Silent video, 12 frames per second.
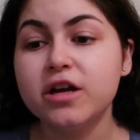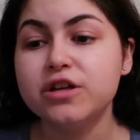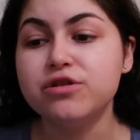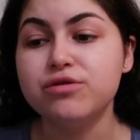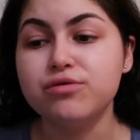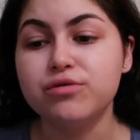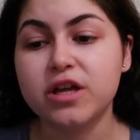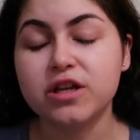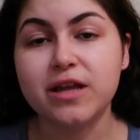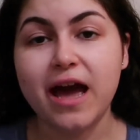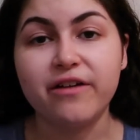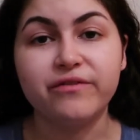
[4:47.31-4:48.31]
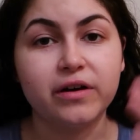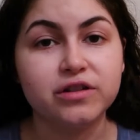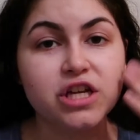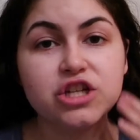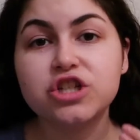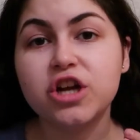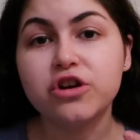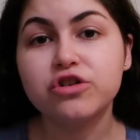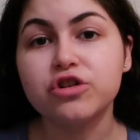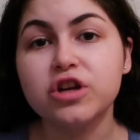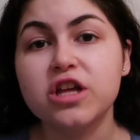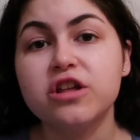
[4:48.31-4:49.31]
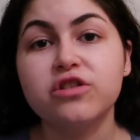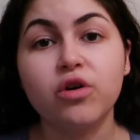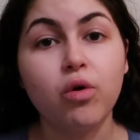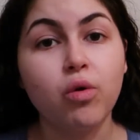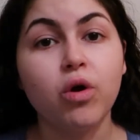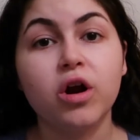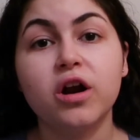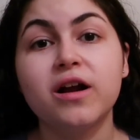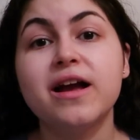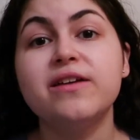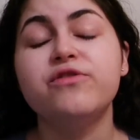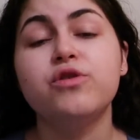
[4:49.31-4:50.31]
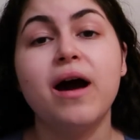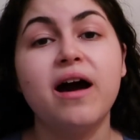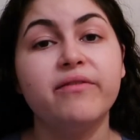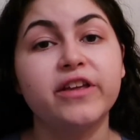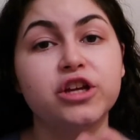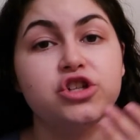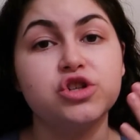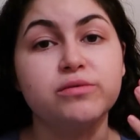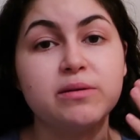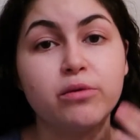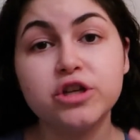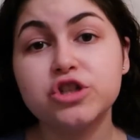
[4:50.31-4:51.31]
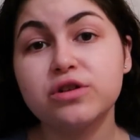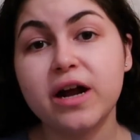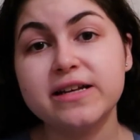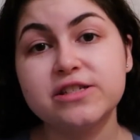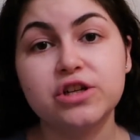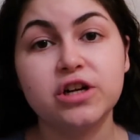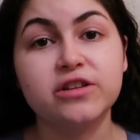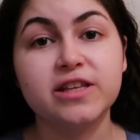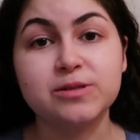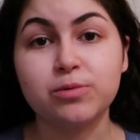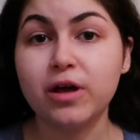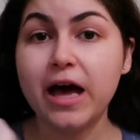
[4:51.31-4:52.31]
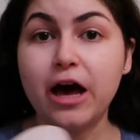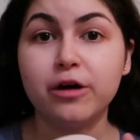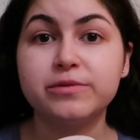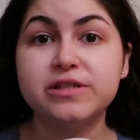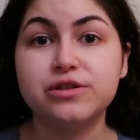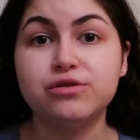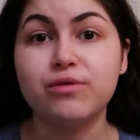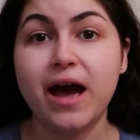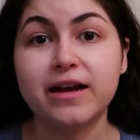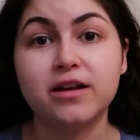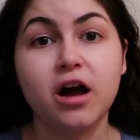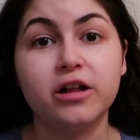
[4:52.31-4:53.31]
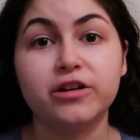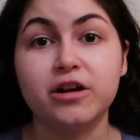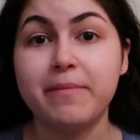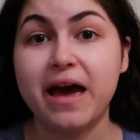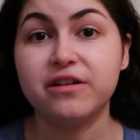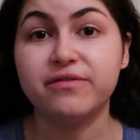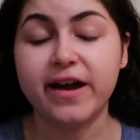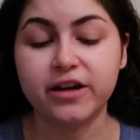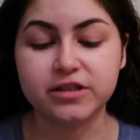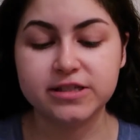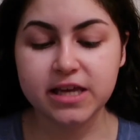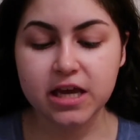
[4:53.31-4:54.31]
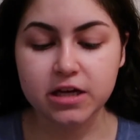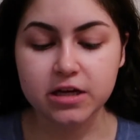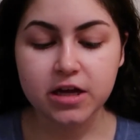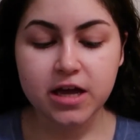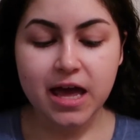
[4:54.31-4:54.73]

You can have foundation underneath, or if you have like a dewy moisturizer, this will help to add color and mattify your skin.